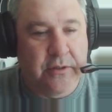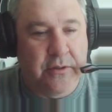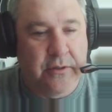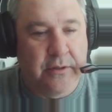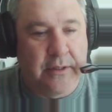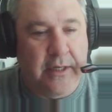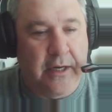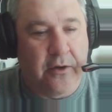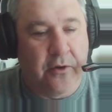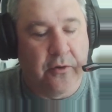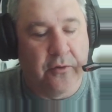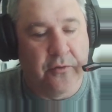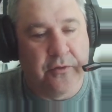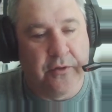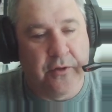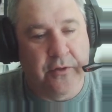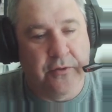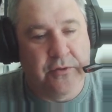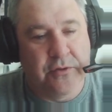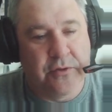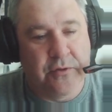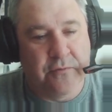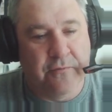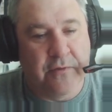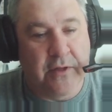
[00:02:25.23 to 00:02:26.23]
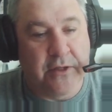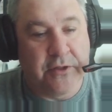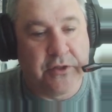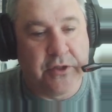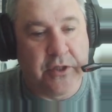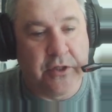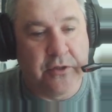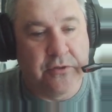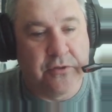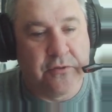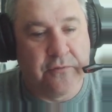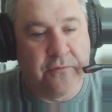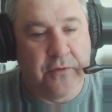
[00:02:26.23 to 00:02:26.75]
not earth tones, flesh
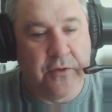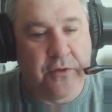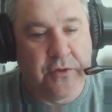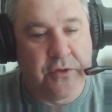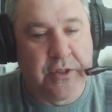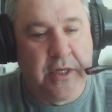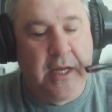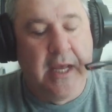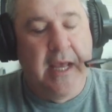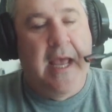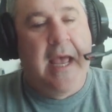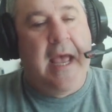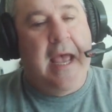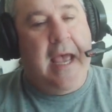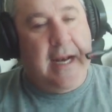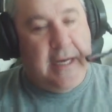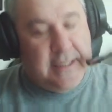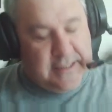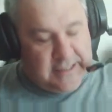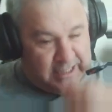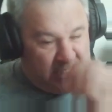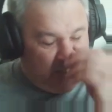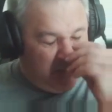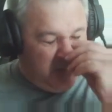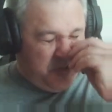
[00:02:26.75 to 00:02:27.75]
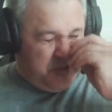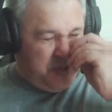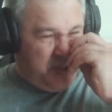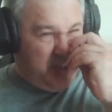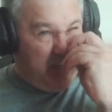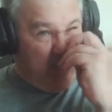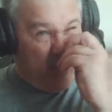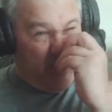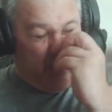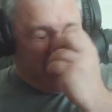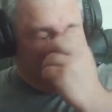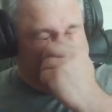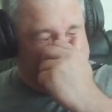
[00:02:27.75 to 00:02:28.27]
tones first, and it's
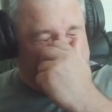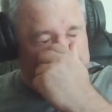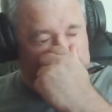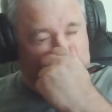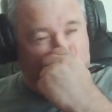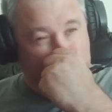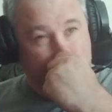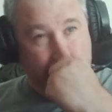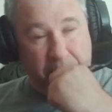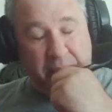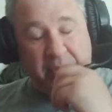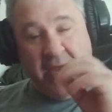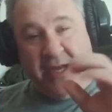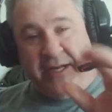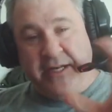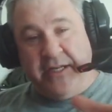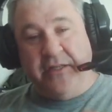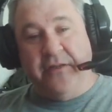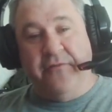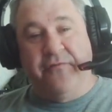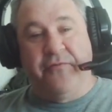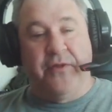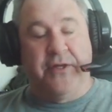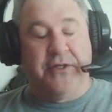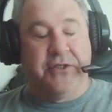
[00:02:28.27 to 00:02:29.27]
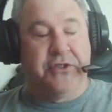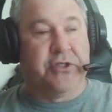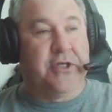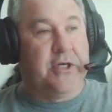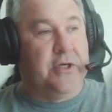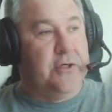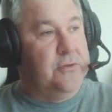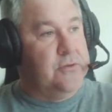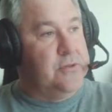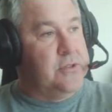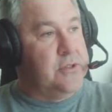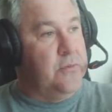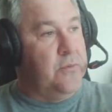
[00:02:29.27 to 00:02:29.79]
interesting because I did the flesh tones,